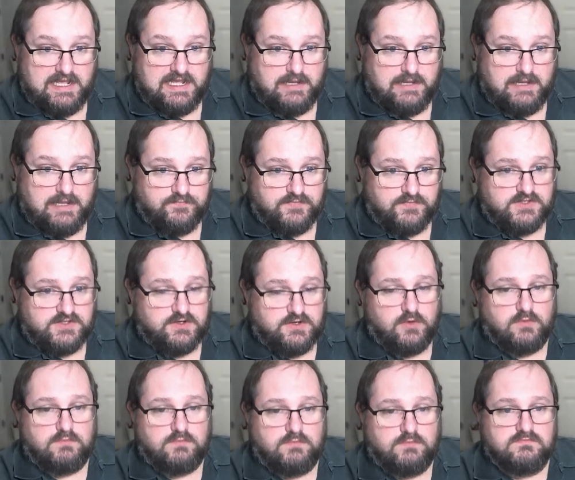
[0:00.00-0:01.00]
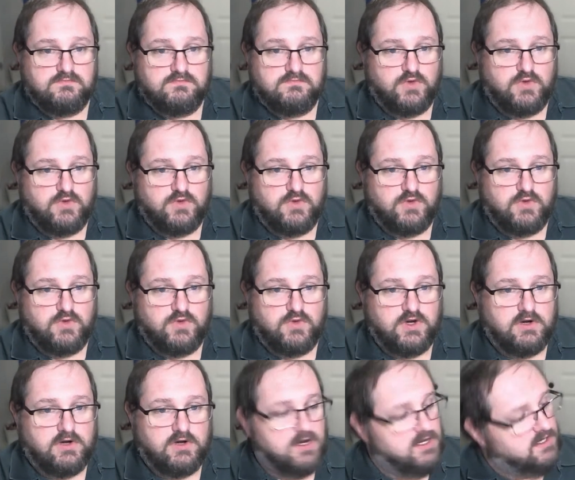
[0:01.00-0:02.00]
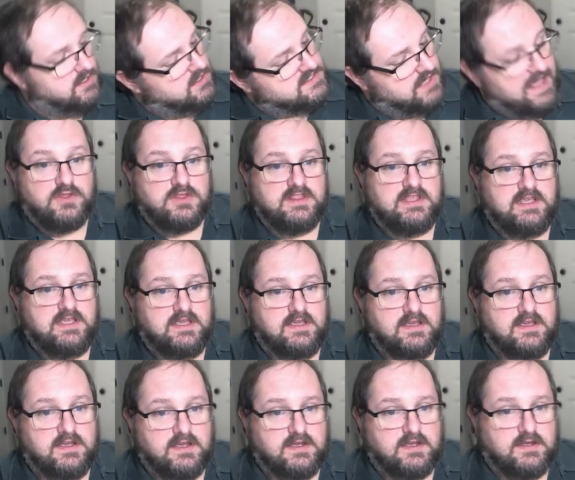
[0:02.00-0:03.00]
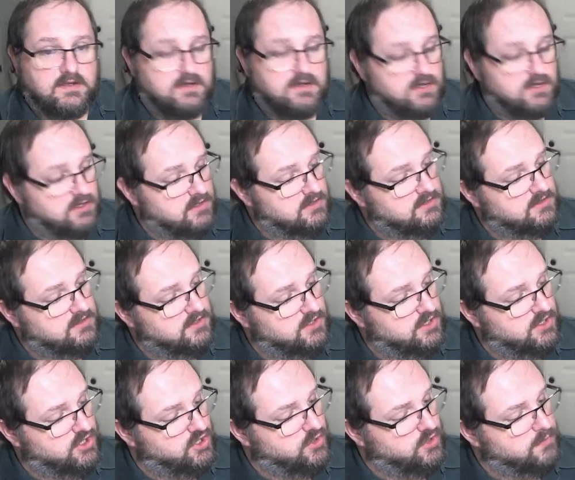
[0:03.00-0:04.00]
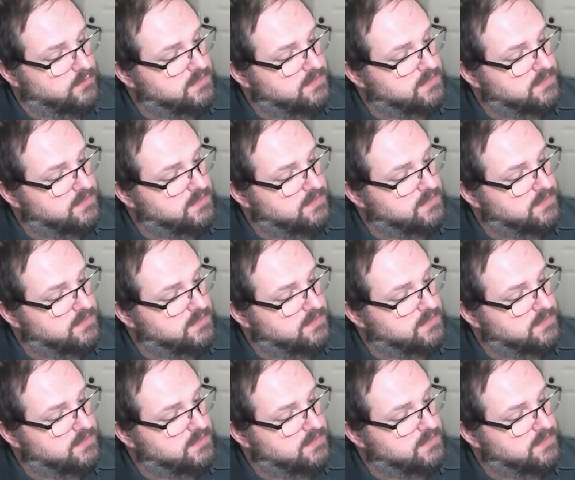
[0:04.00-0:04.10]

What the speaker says: we're still hanging out in the European